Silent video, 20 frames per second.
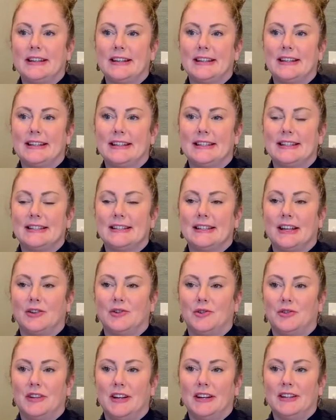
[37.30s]
is a
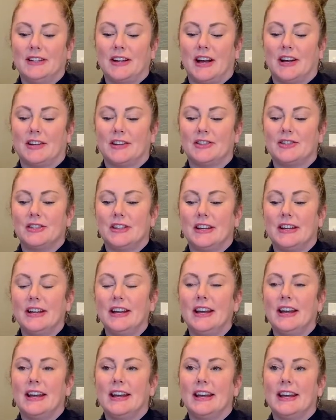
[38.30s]
new
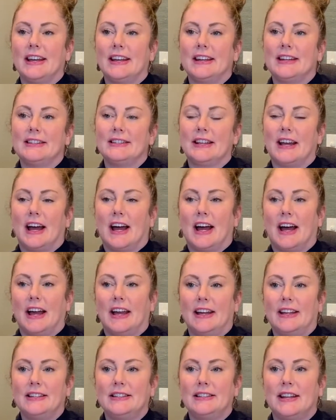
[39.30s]
technology. It is a high
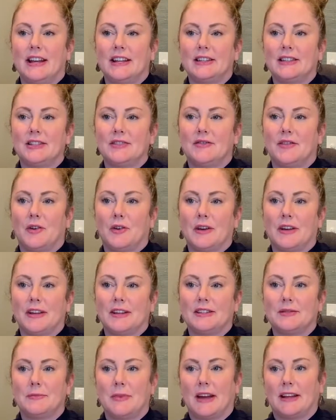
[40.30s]
intense
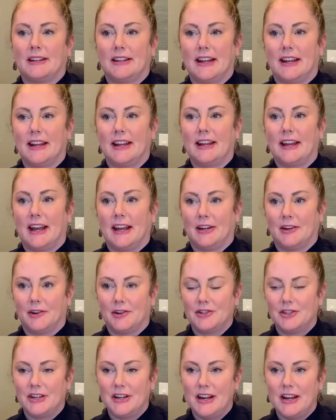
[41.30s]
focus magnetic
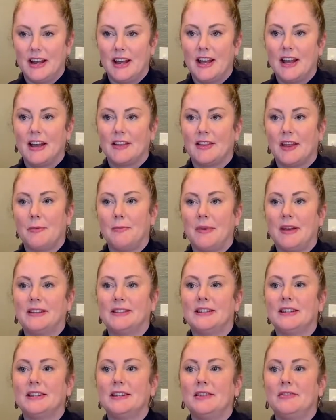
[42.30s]
energy that
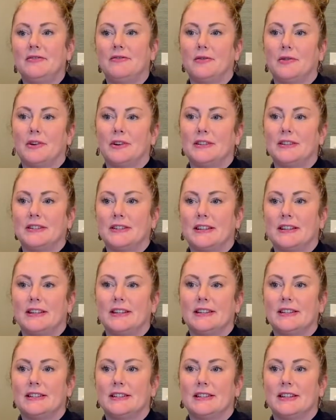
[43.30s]
basically
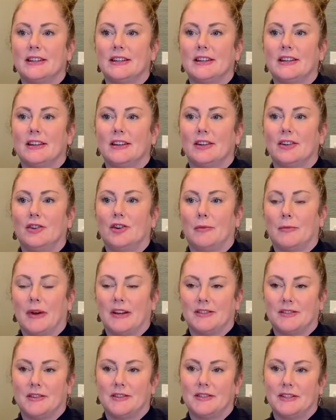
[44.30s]
forces your
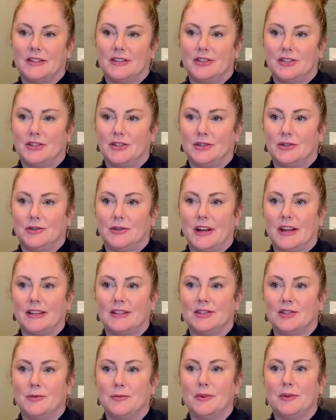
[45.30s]
muscles into a
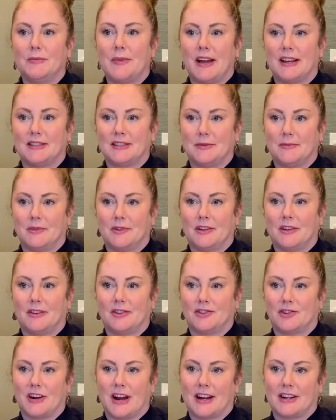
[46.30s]
super maximal
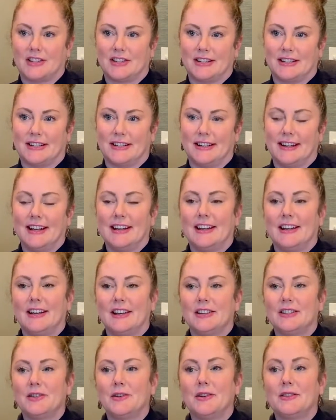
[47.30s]
contraction.
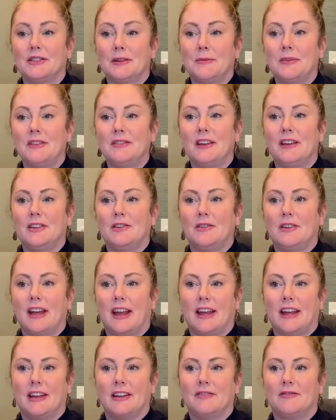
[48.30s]
So it's something that you
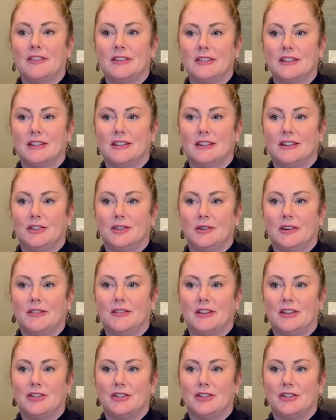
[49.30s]
can't physically do at the